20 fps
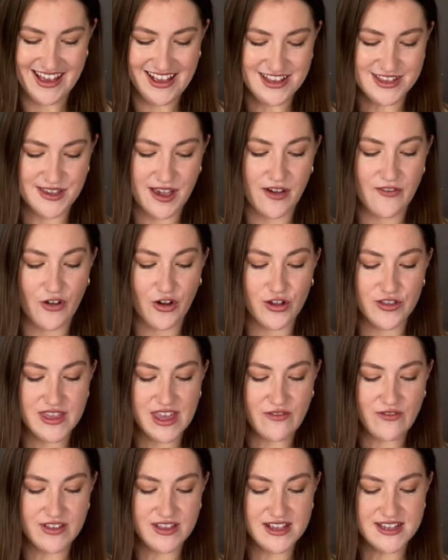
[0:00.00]
So I've
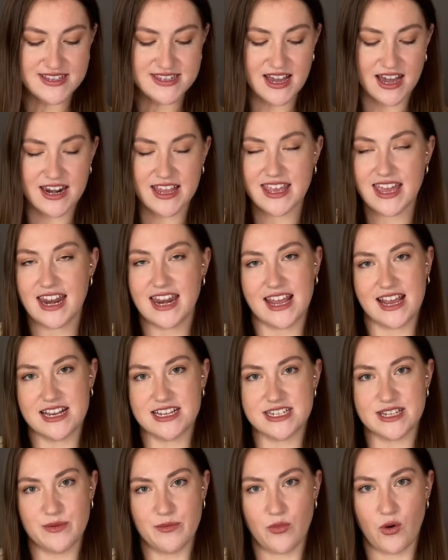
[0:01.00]
only really started getting
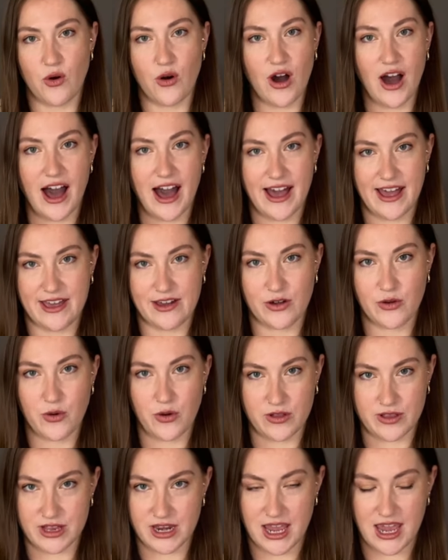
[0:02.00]
into more higher
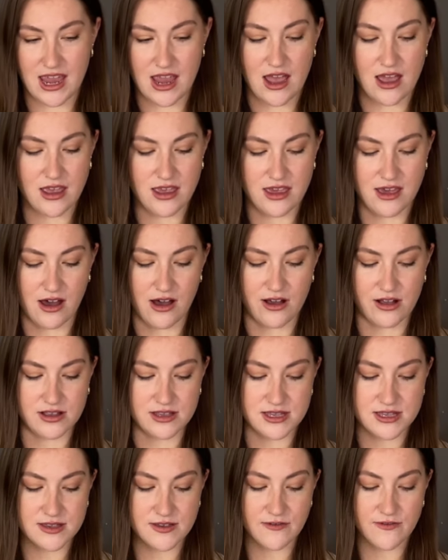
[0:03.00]
quality
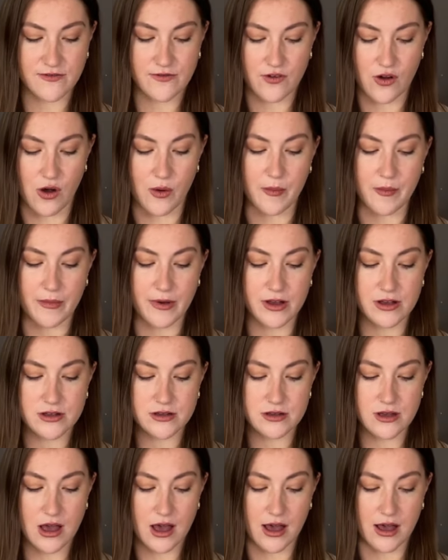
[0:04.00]
yarns from
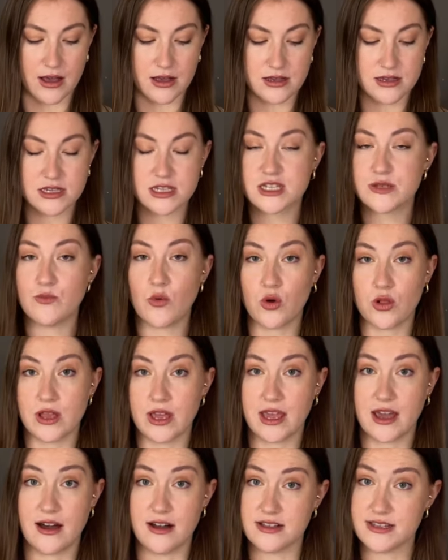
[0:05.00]
uh, smaller
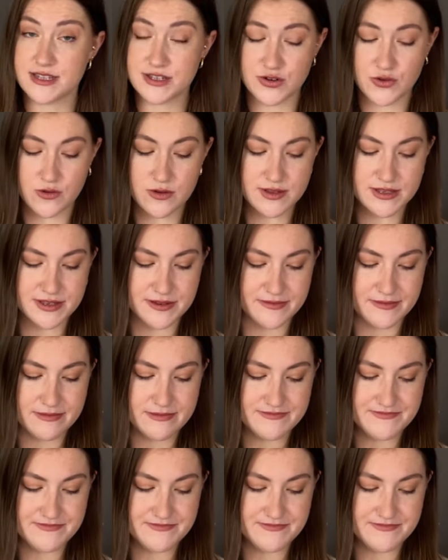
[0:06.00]
yarn stores.